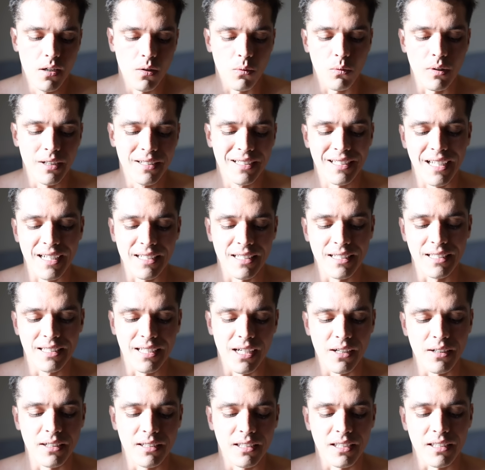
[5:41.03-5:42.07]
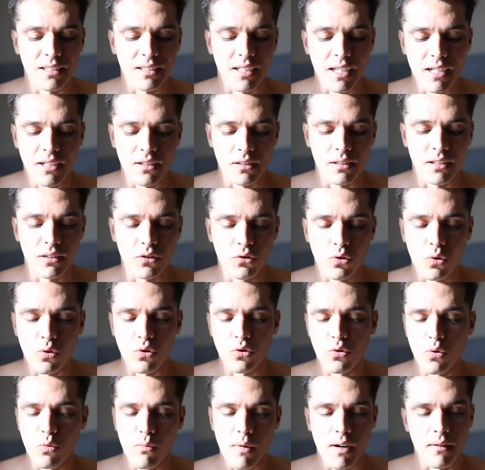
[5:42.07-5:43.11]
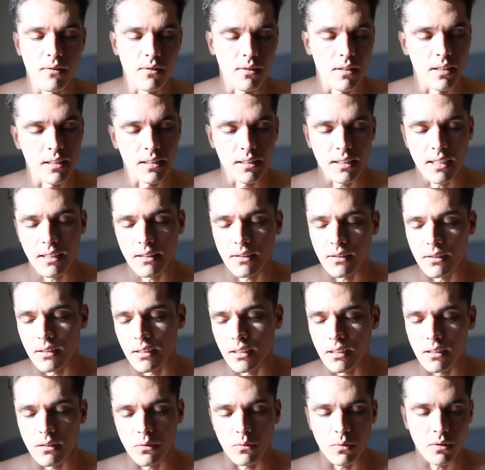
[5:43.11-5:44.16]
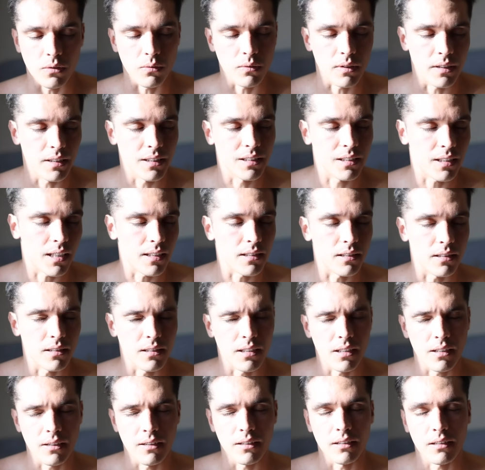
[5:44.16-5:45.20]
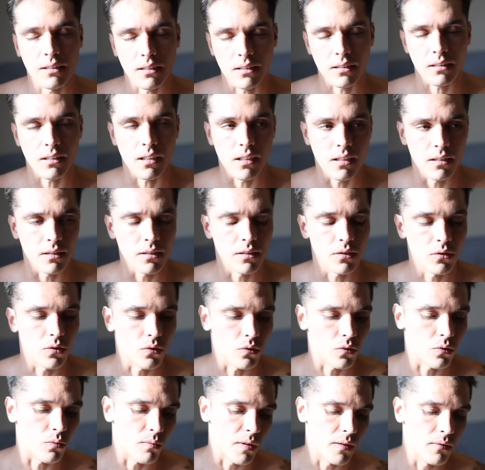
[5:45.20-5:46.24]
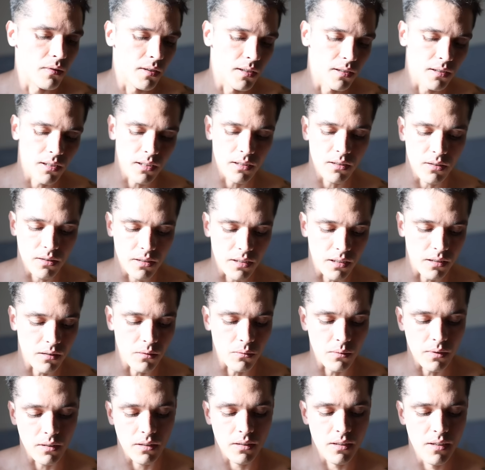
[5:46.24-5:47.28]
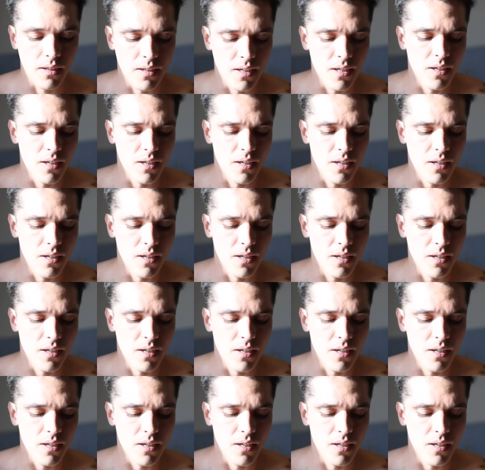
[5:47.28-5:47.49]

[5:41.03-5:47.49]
What is Sagittarius's energy towards whomever it is that they're dealing with? What is Sagittarius's energy towards whomever it is that they're dealing with?